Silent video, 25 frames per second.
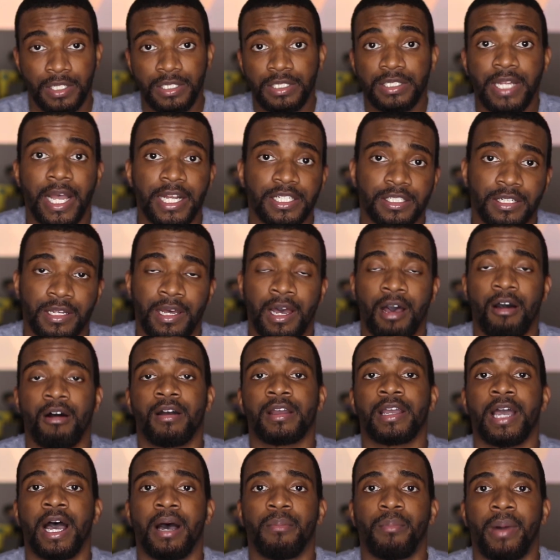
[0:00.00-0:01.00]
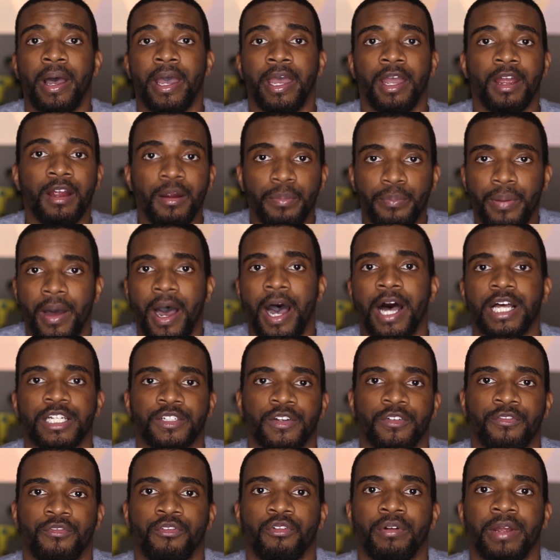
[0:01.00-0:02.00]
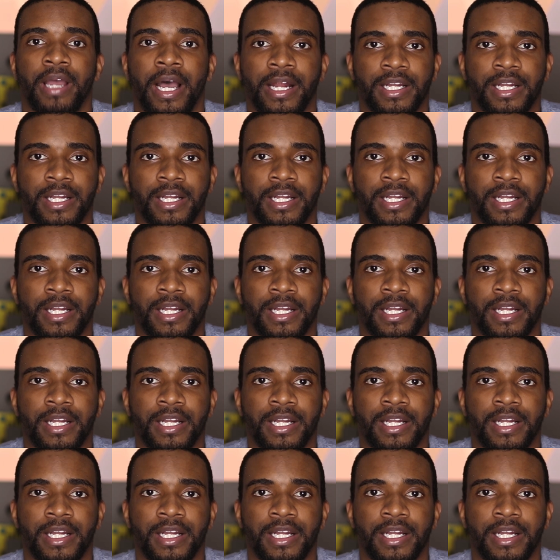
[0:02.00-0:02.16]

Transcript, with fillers: This is actually how I got my AirPods for free.